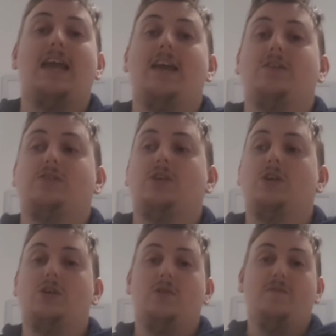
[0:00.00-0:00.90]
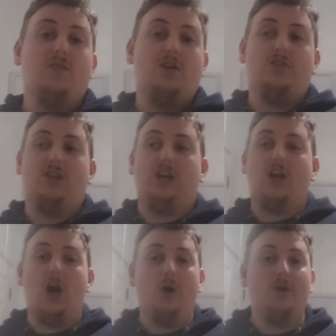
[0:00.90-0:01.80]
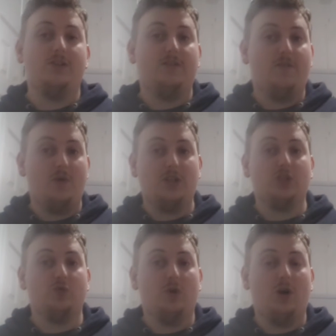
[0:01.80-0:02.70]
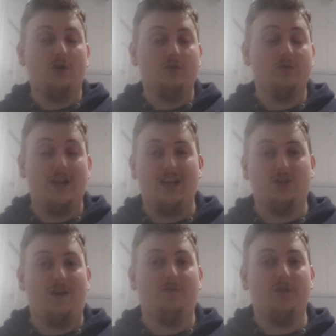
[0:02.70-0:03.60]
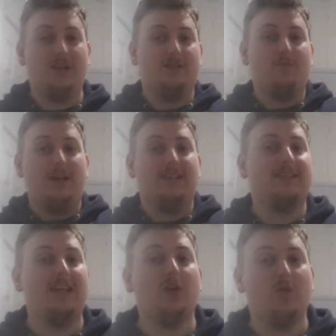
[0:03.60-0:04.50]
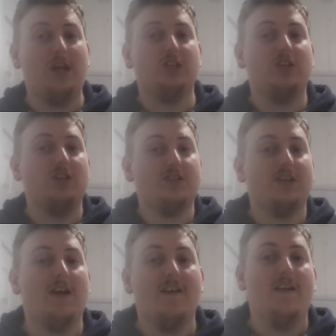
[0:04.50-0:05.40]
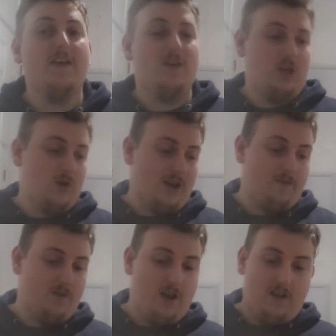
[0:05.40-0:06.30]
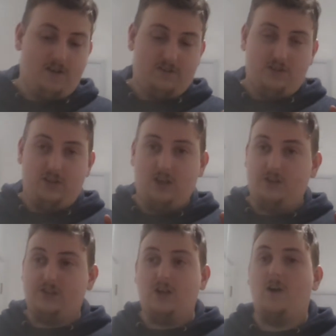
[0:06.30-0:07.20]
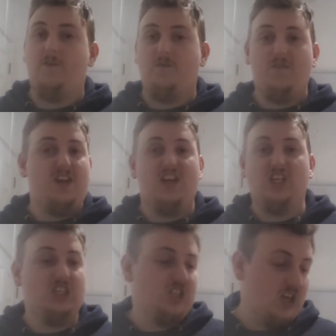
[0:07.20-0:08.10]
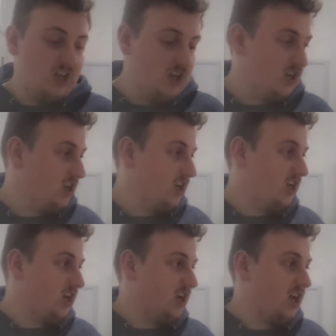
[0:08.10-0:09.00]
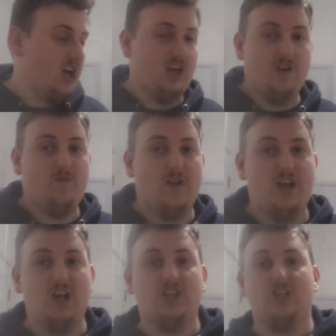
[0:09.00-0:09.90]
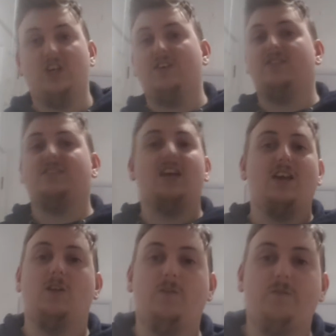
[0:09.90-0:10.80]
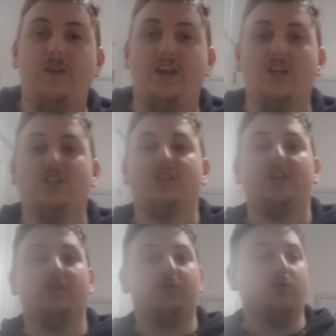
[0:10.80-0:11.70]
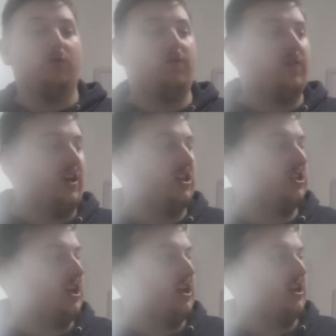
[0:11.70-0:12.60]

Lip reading: and the currents are very strong, and you have all these many sea creatures. You have the starfish, cuttlefish, sailfish, swordfish,